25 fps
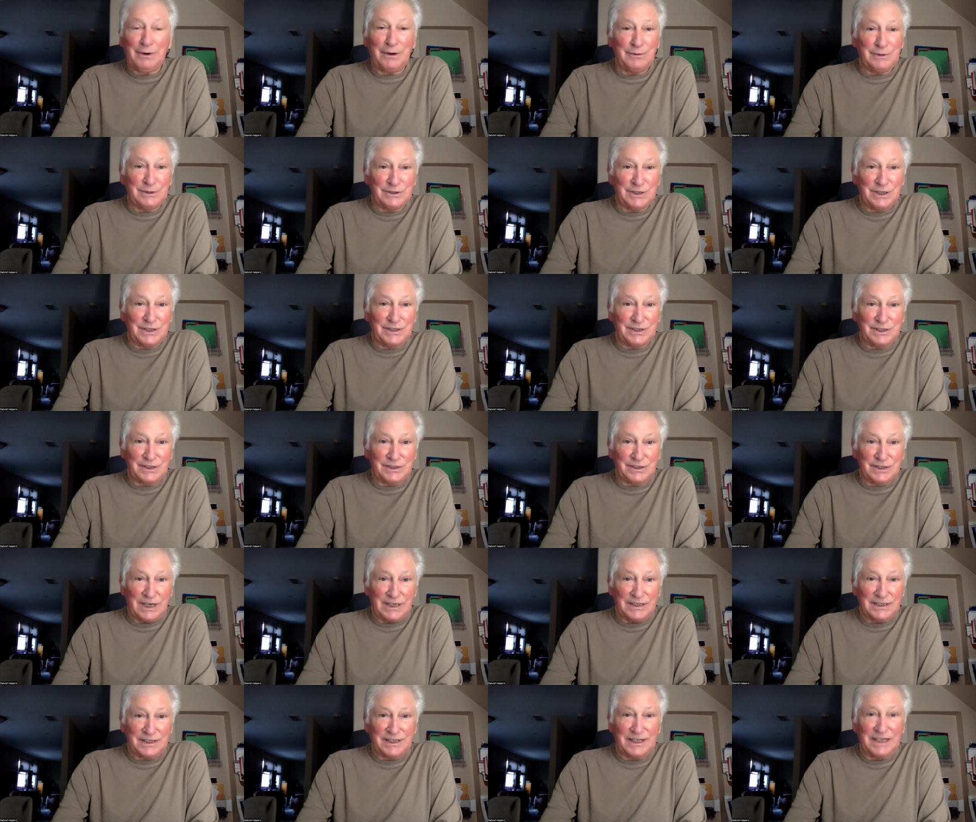I would just
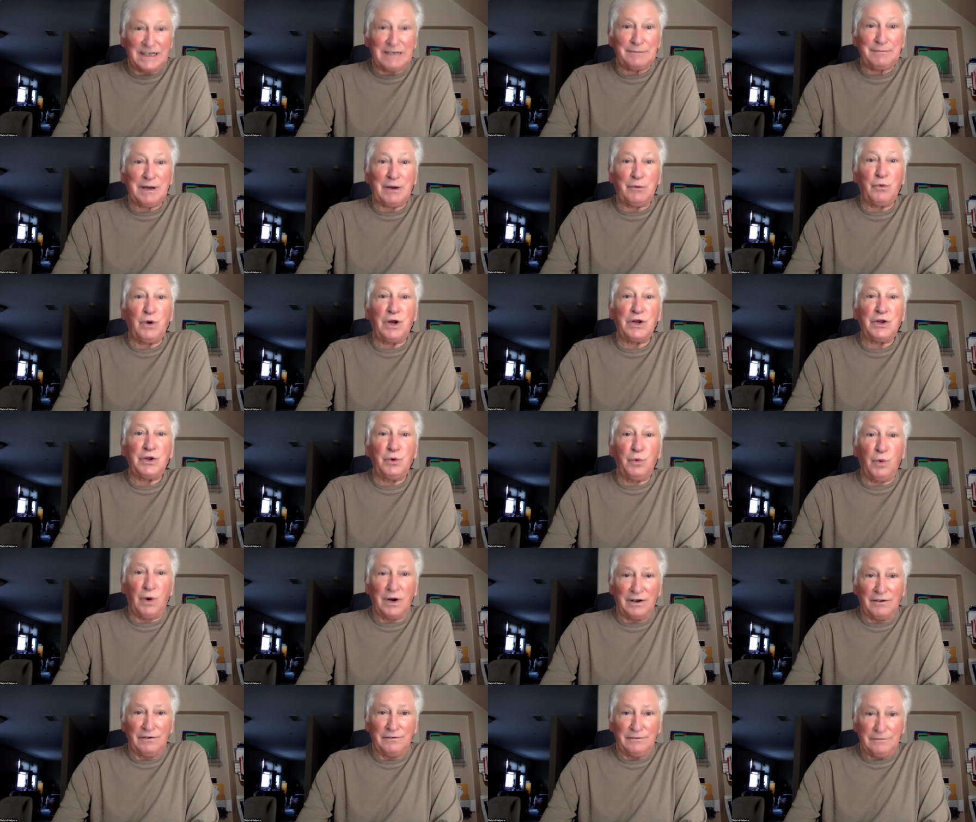suggest think about what you
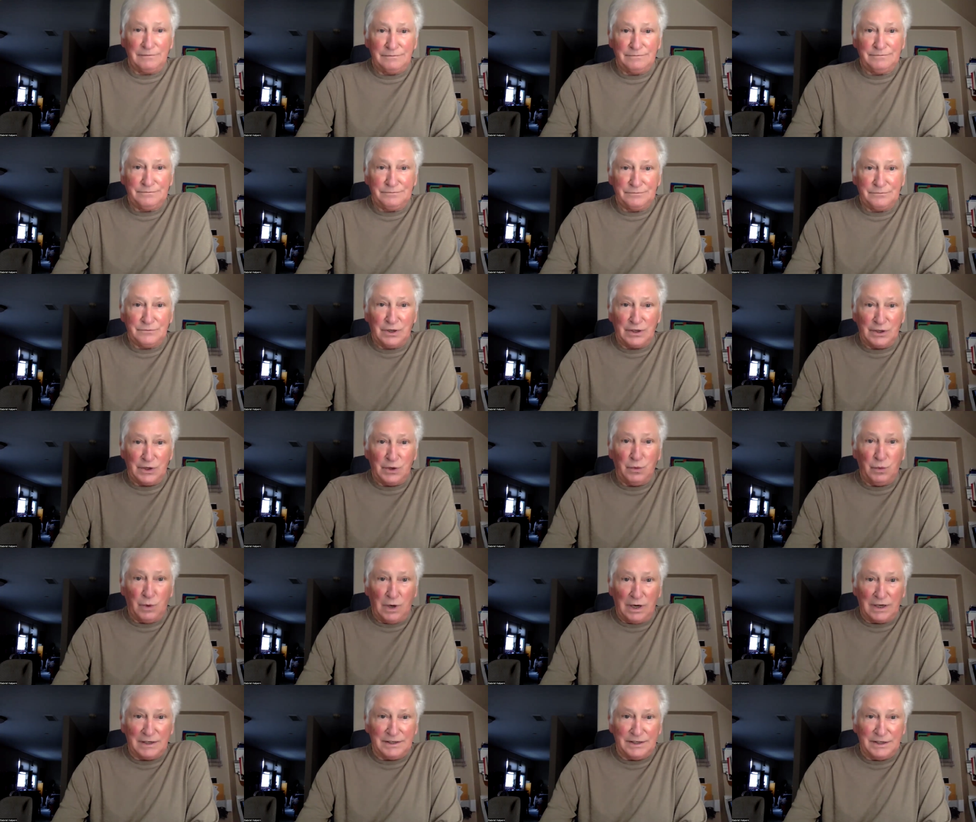want to, what you
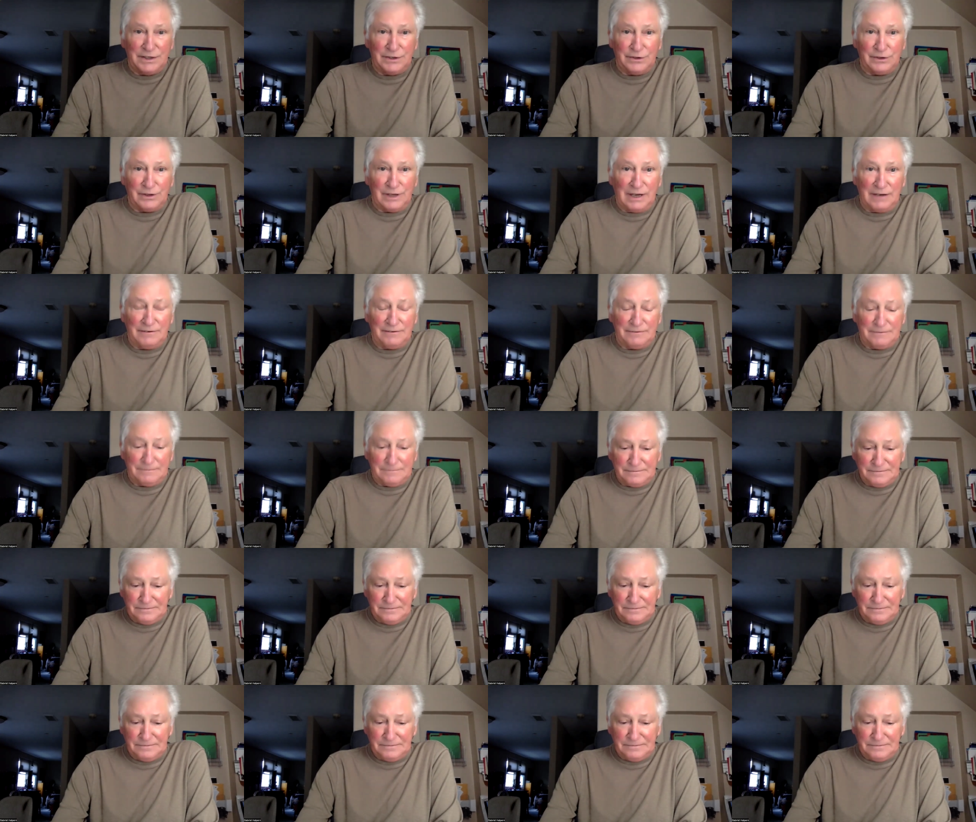want in your life.